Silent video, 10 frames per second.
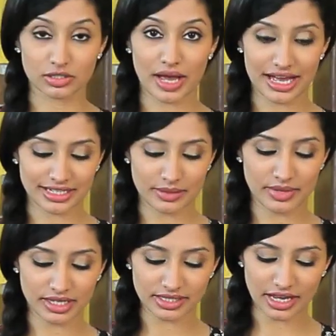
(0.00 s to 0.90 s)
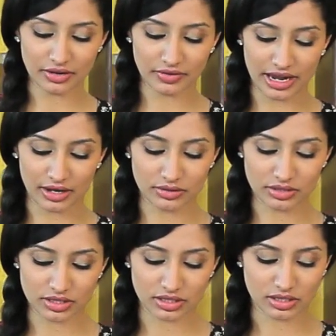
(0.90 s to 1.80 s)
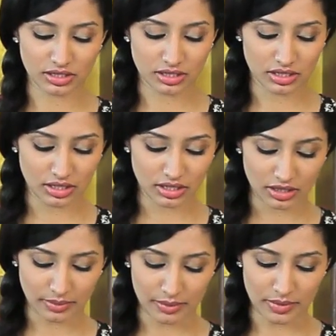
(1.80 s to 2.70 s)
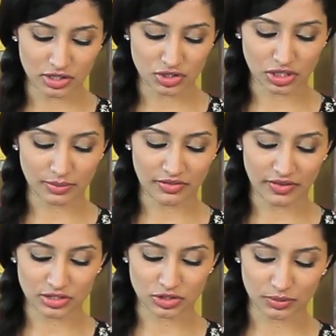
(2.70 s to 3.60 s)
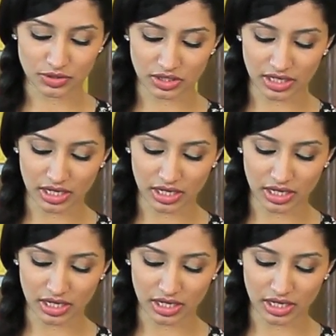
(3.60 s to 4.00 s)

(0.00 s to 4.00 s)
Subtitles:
So as I mix that around, to make sure my vegetables are